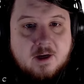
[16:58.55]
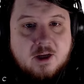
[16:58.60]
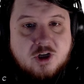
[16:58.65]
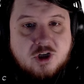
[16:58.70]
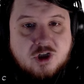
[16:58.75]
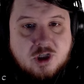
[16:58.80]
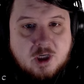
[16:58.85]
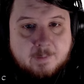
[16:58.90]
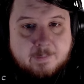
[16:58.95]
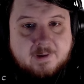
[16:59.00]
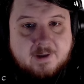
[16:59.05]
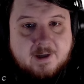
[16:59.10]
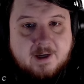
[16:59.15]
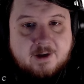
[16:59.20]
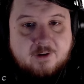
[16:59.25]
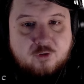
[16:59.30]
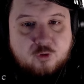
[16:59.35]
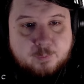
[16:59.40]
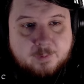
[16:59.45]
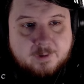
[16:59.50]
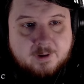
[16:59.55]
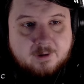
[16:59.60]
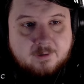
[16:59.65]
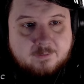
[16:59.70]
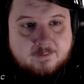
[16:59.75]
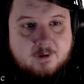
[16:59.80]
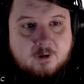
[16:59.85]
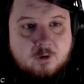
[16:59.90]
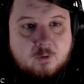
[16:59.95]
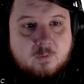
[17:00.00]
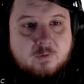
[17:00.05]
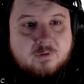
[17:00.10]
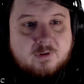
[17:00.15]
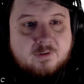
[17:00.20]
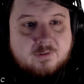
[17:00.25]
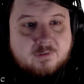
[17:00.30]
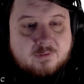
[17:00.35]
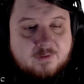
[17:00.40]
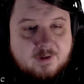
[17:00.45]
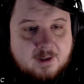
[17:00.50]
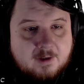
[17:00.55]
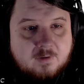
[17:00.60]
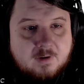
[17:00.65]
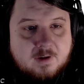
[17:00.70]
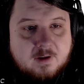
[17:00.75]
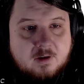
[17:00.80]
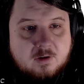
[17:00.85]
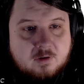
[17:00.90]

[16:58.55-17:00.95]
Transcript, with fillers: Jebediah Springfield, was a secret